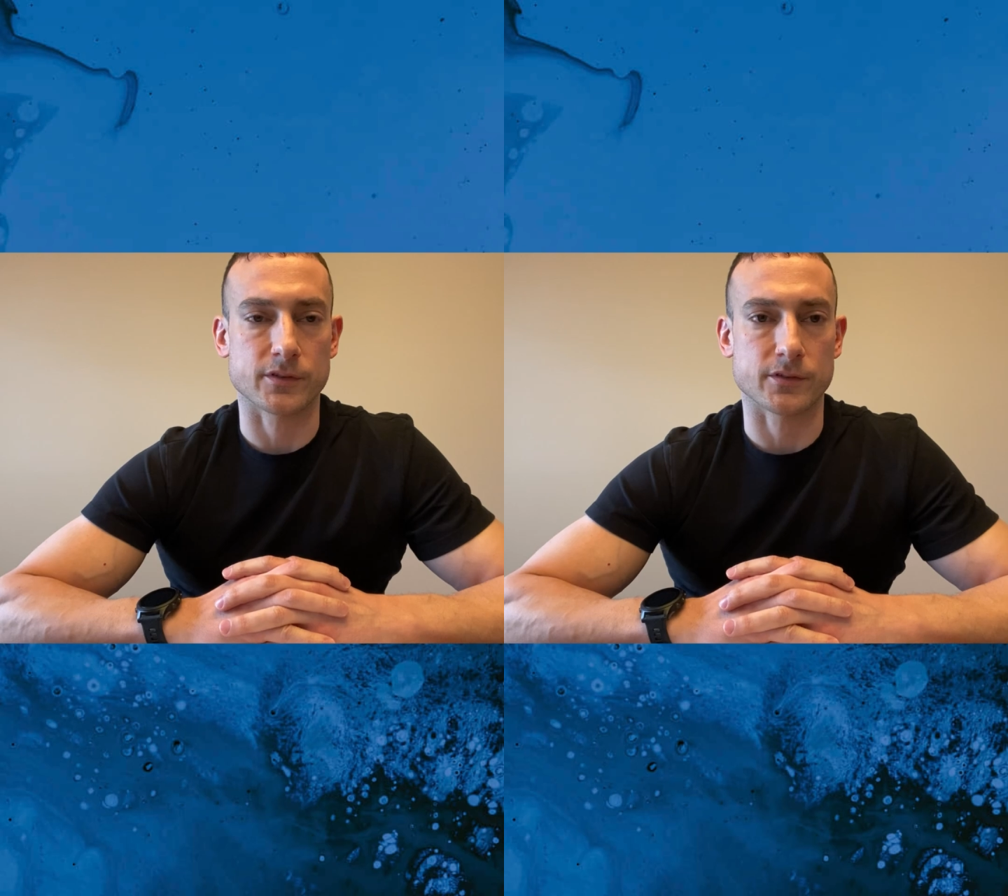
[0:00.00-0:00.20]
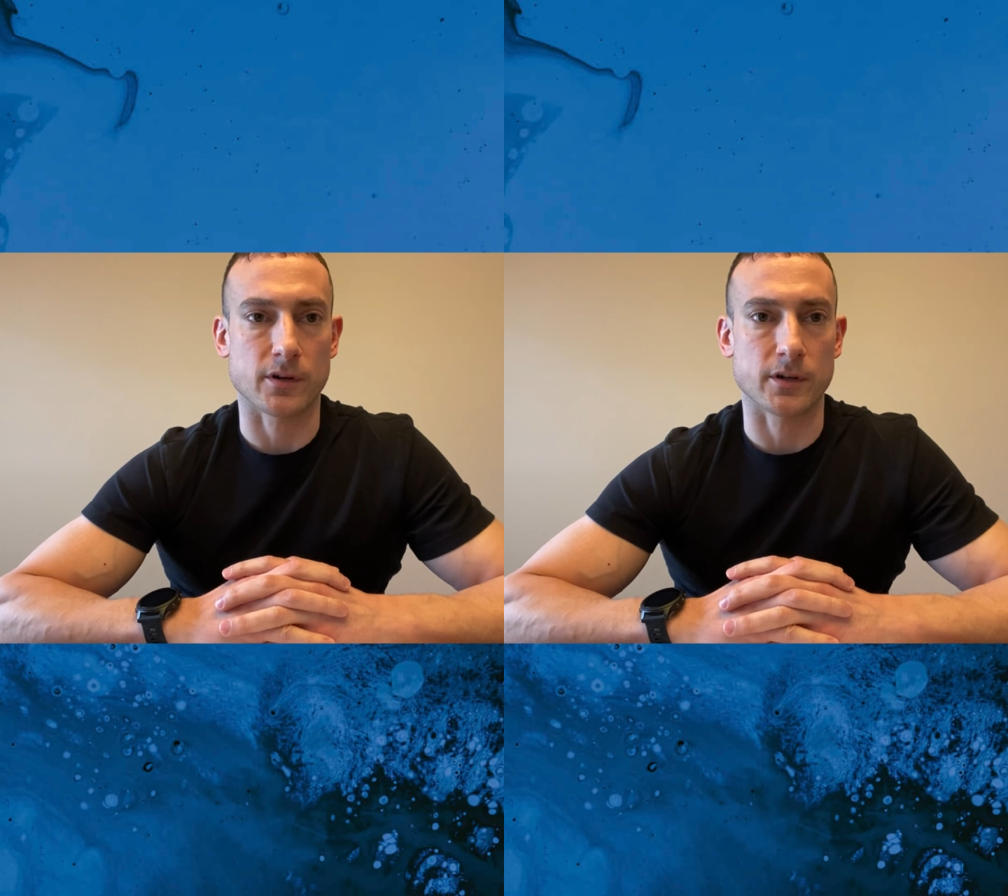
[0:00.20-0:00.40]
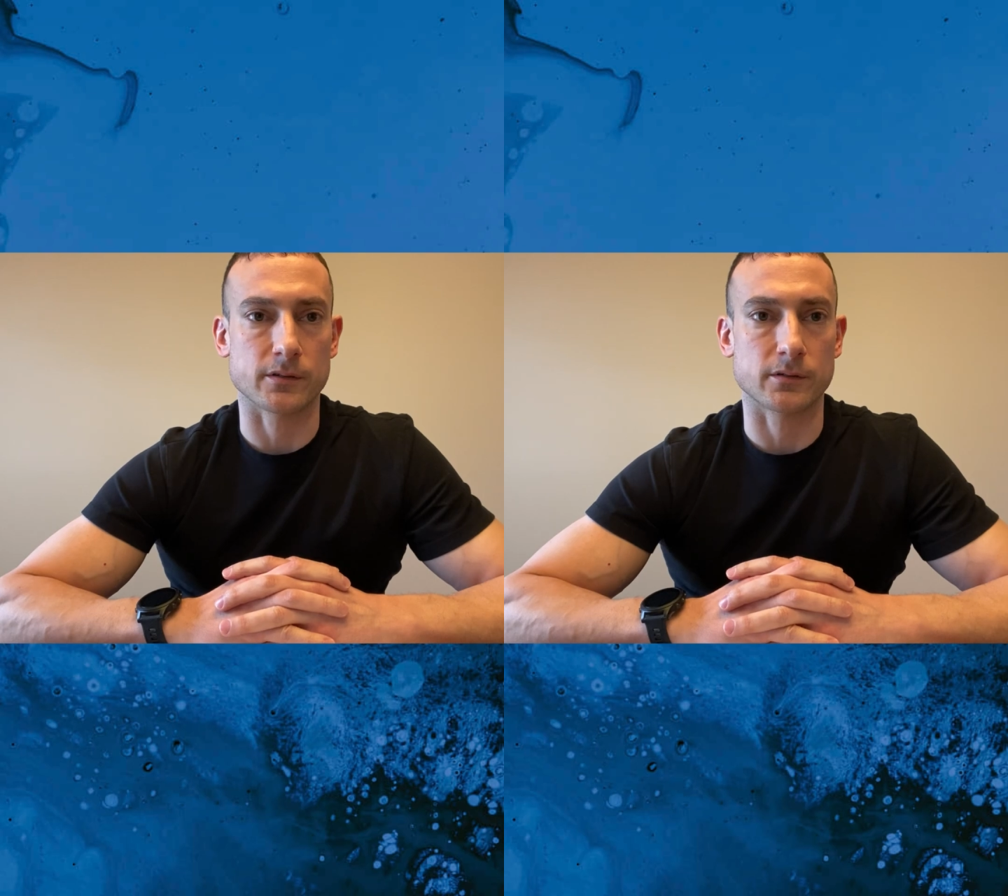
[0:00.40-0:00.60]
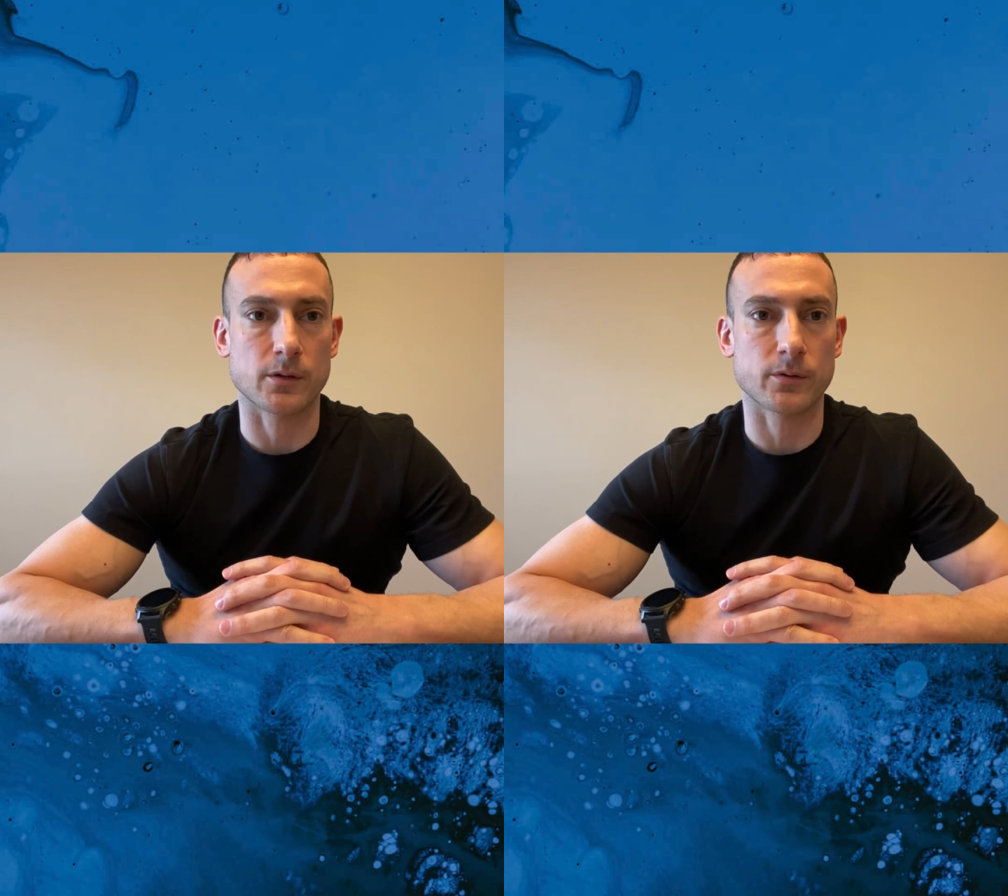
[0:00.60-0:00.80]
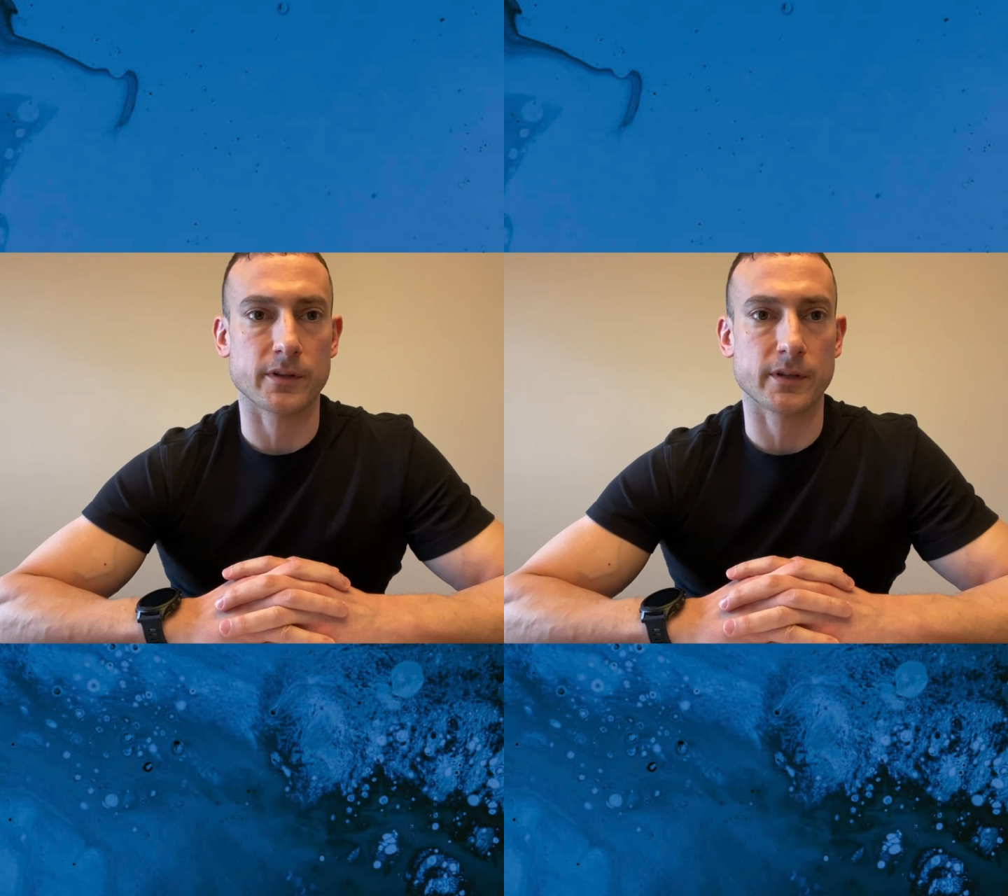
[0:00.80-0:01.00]
start
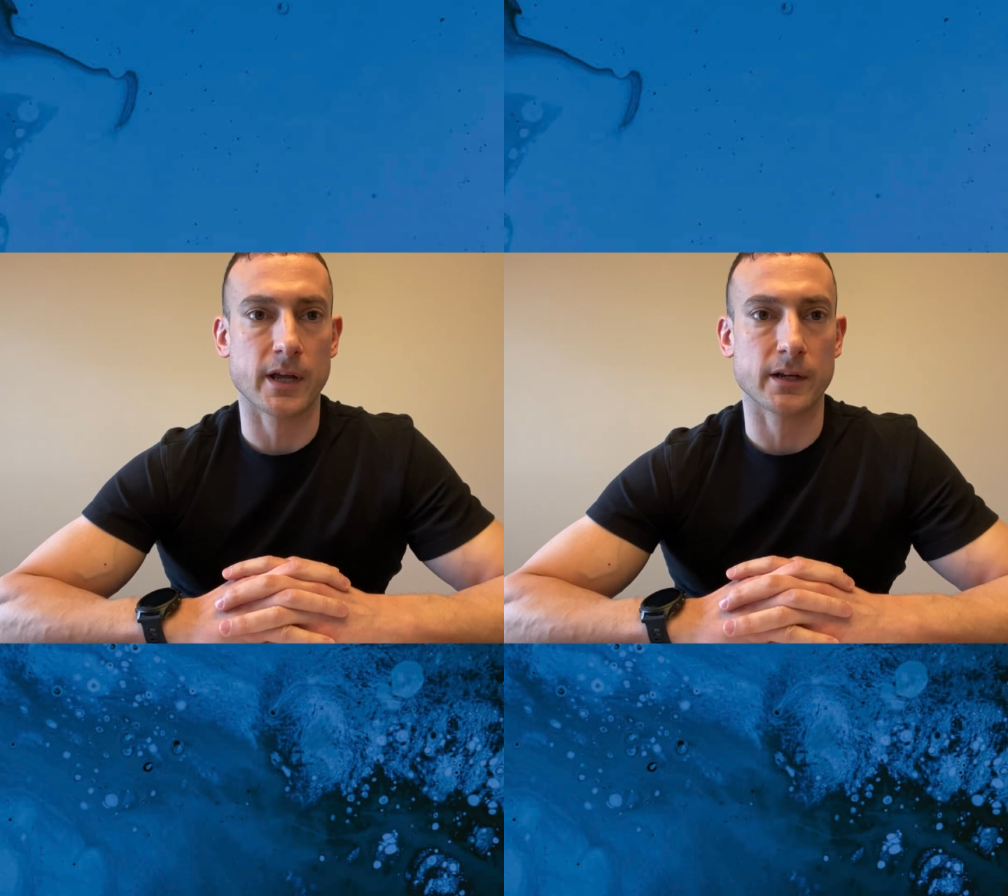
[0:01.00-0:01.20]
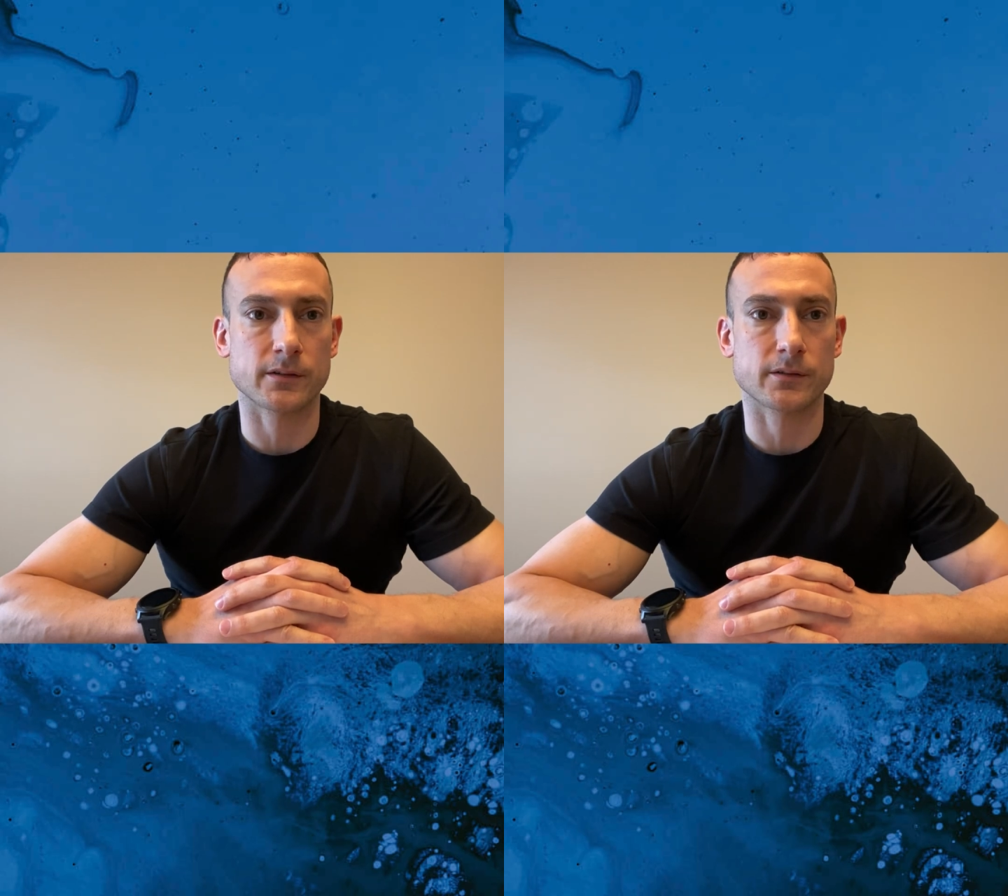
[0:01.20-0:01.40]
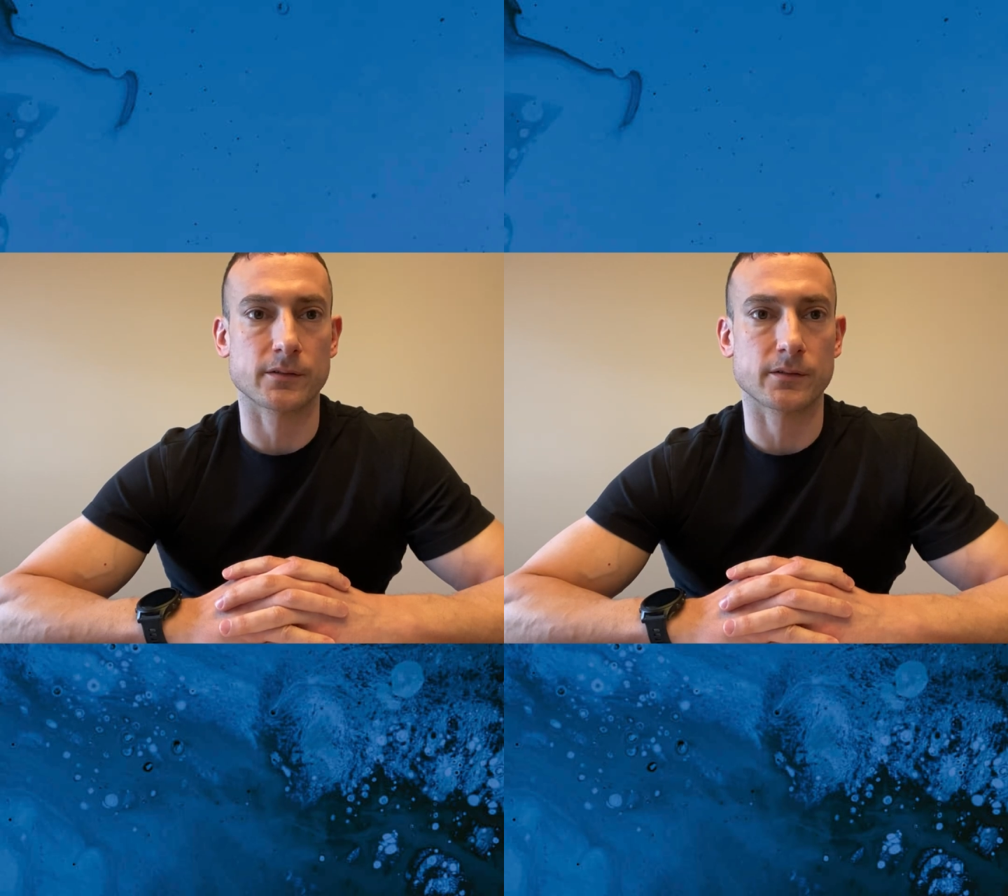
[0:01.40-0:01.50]
lower than that